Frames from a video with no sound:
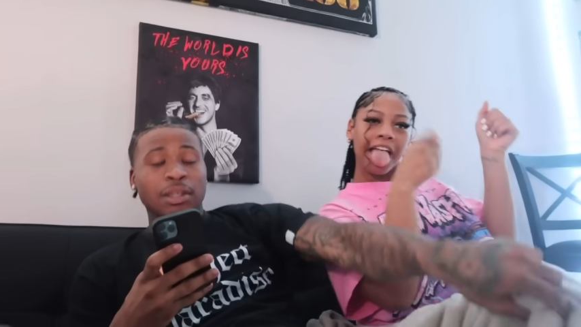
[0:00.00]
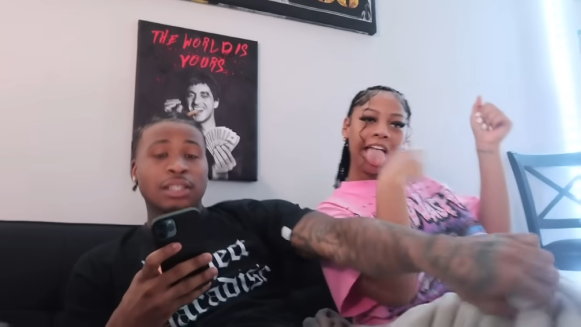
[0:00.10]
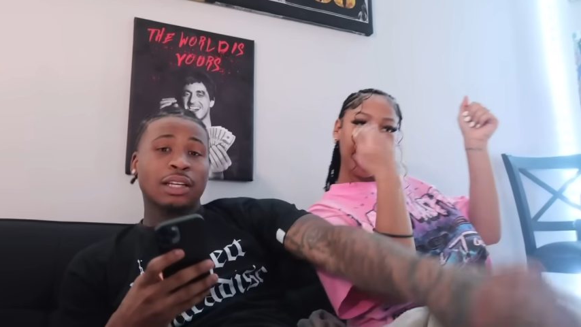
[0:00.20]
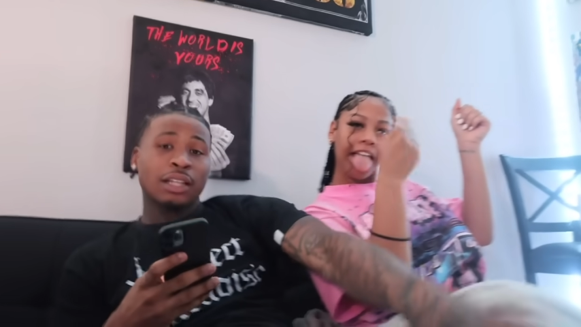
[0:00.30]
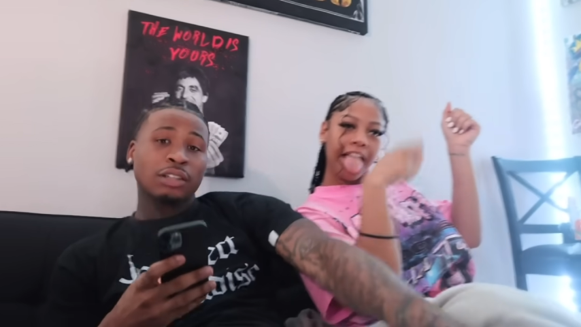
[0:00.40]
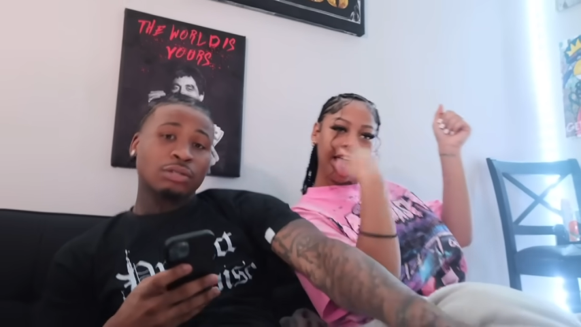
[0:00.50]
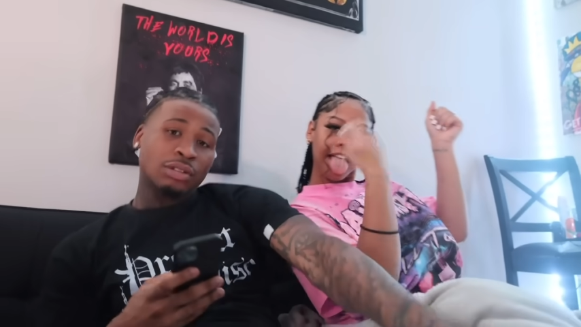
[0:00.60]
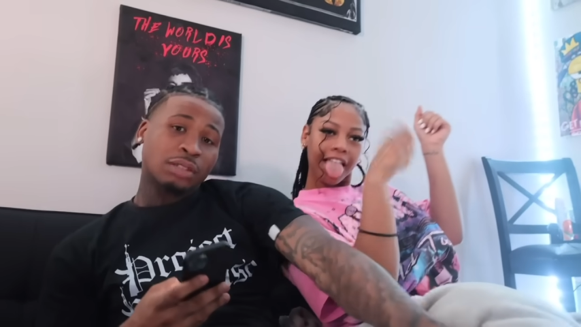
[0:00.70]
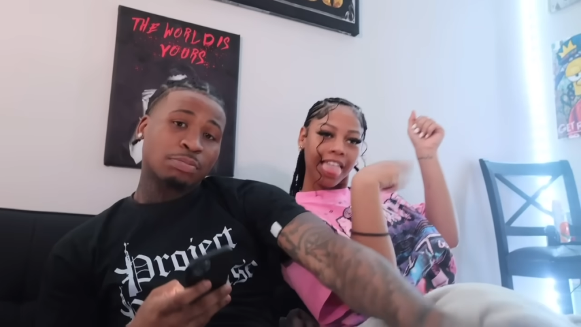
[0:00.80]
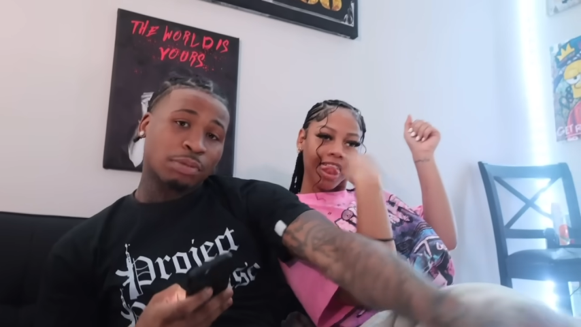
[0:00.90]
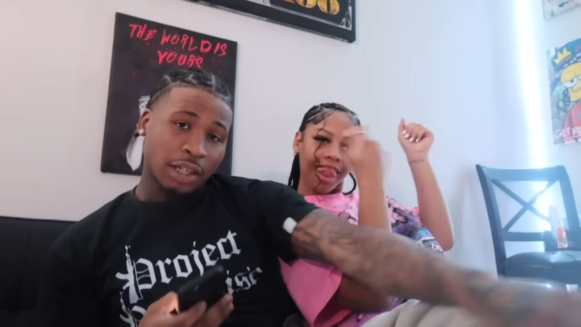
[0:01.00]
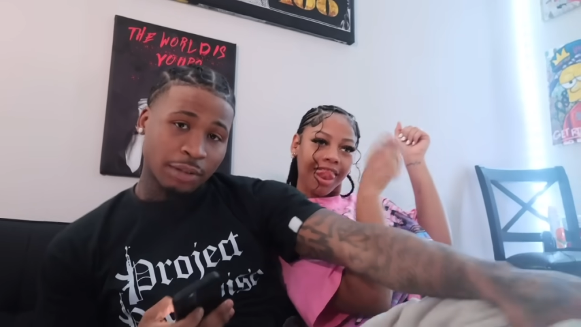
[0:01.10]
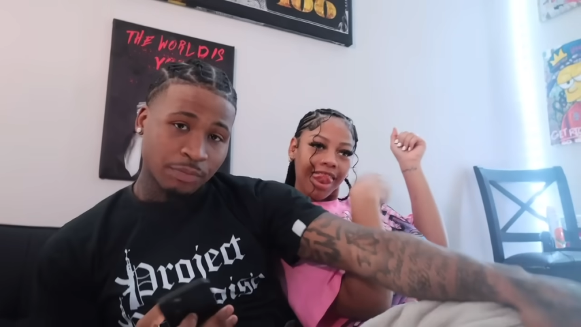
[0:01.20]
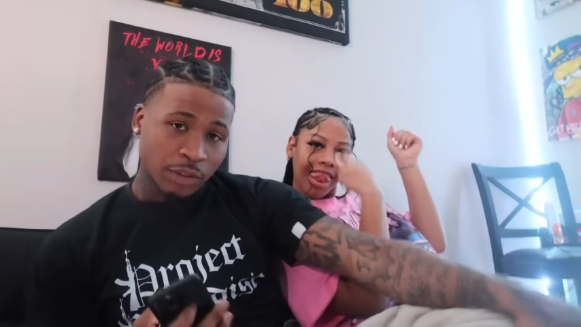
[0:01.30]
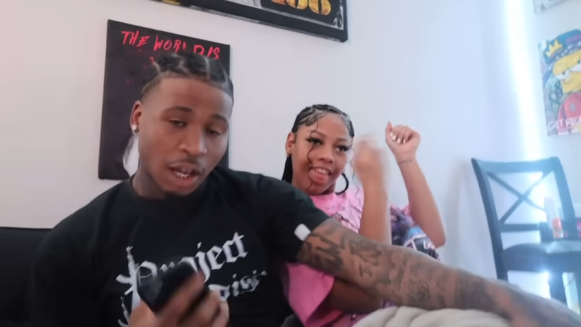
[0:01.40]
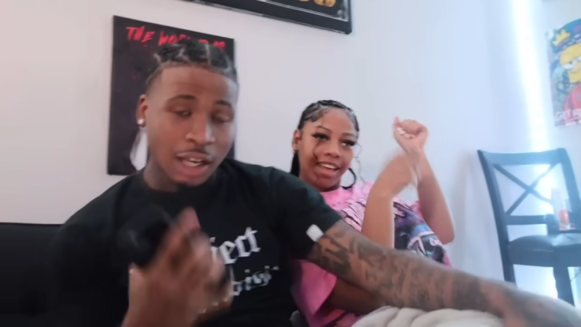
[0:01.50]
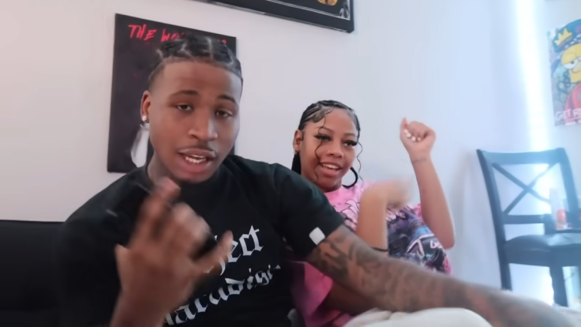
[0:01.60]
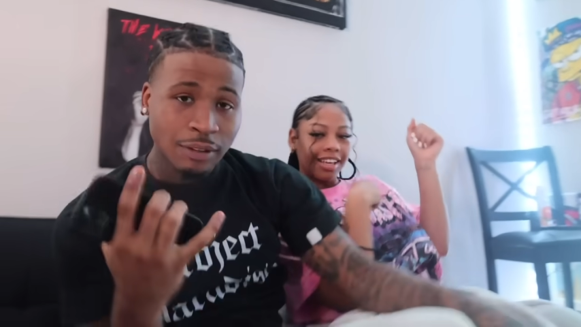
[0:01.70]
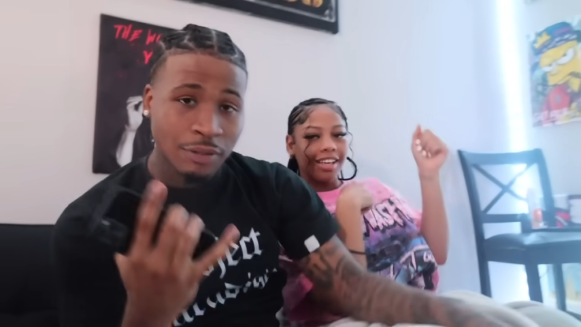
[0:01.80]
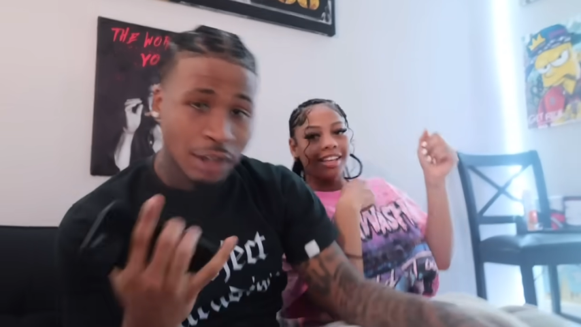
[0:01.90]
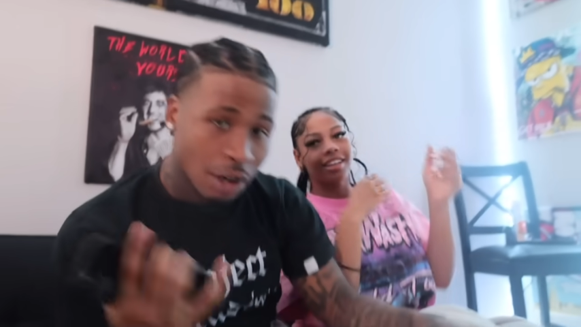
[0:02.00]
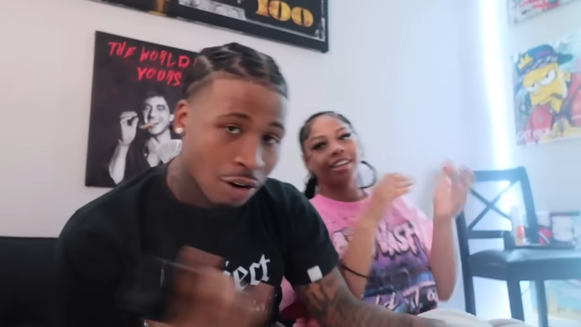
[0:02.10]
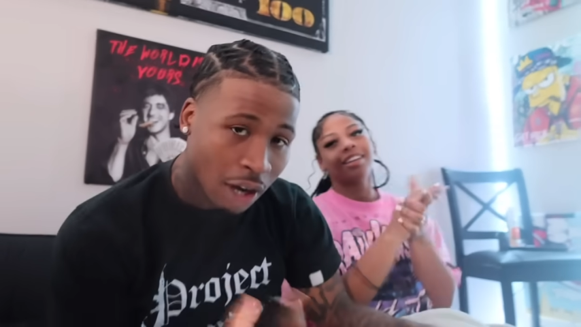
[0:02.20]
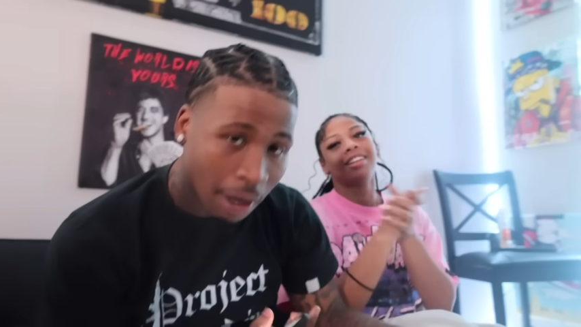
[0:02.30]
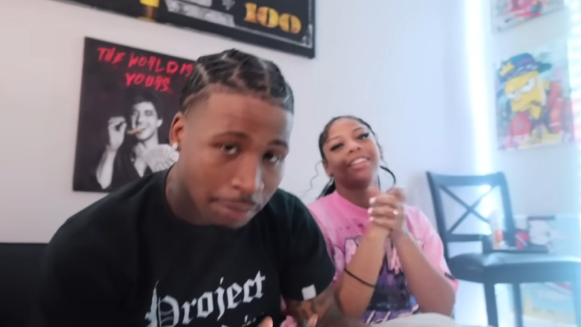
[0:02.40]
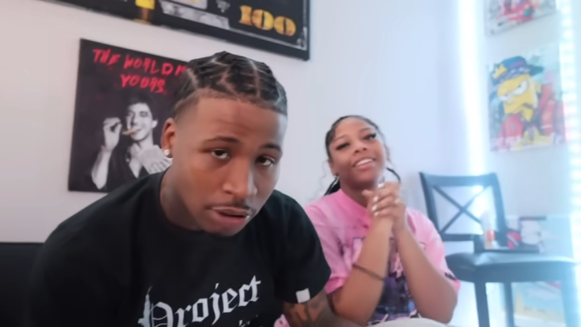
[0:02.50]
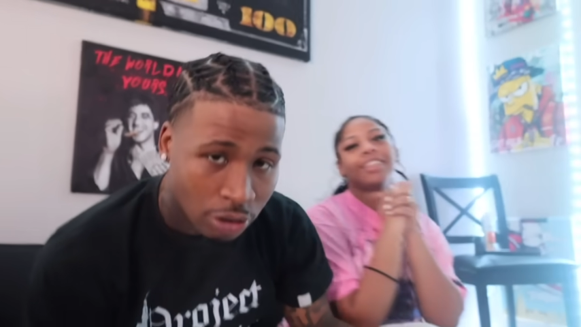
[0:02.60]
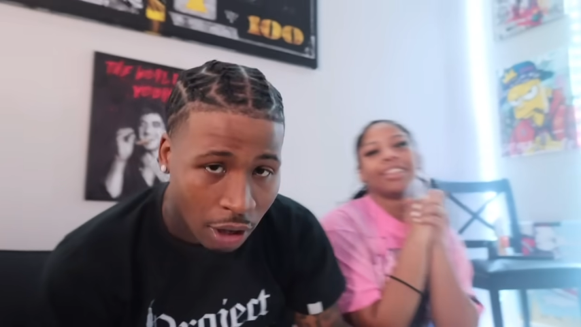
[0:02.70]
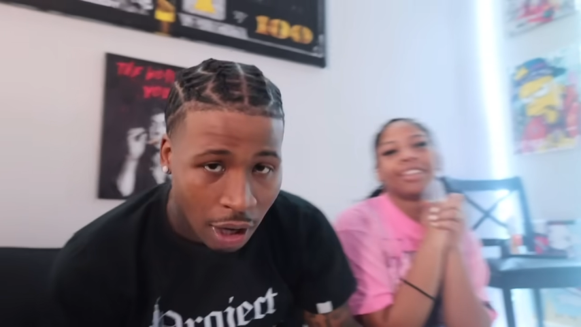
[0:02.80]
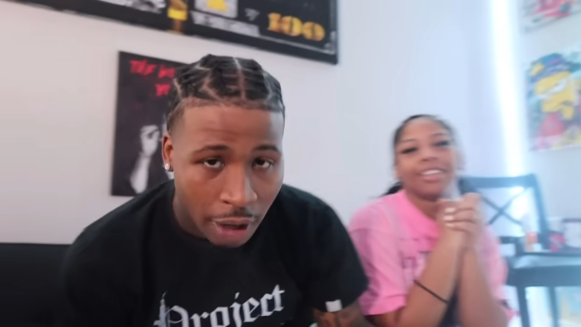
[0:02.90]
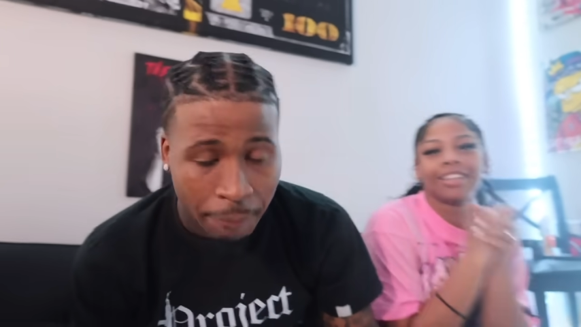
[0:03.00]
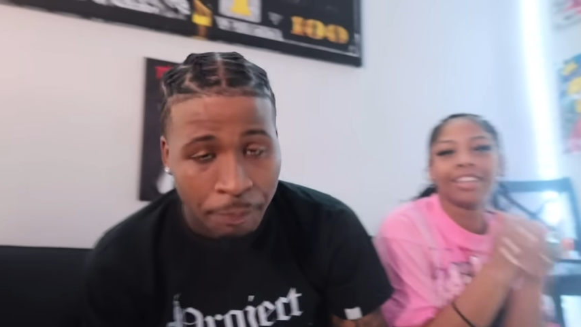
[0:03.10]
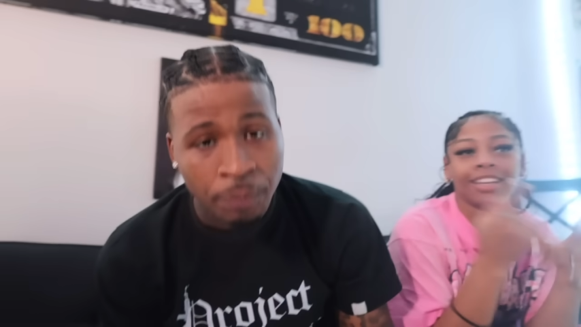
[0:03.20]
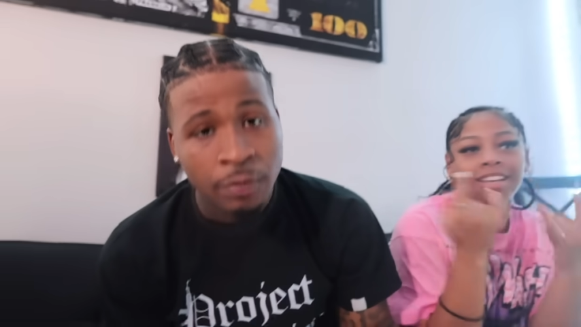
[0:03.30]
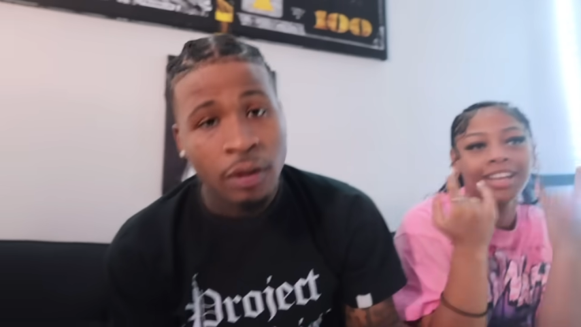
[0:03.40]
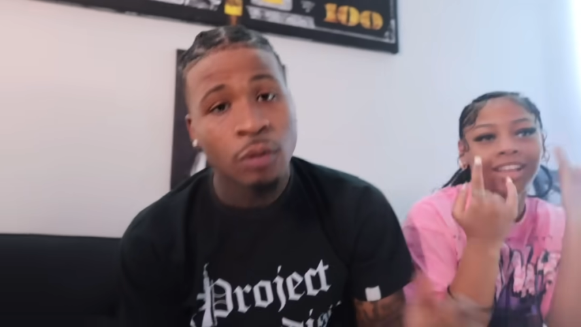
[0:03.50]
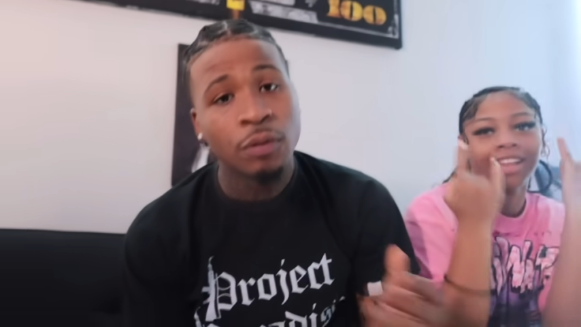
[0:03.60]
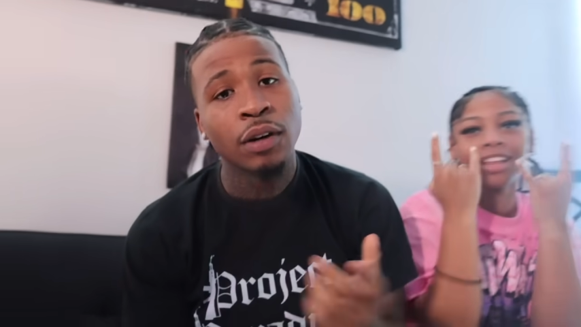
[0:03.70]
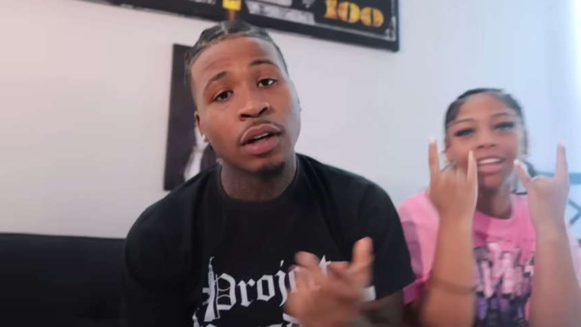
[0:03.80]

Speaker 1: of me telling you it's a prank. Y'all like the video, comment, subscribe. You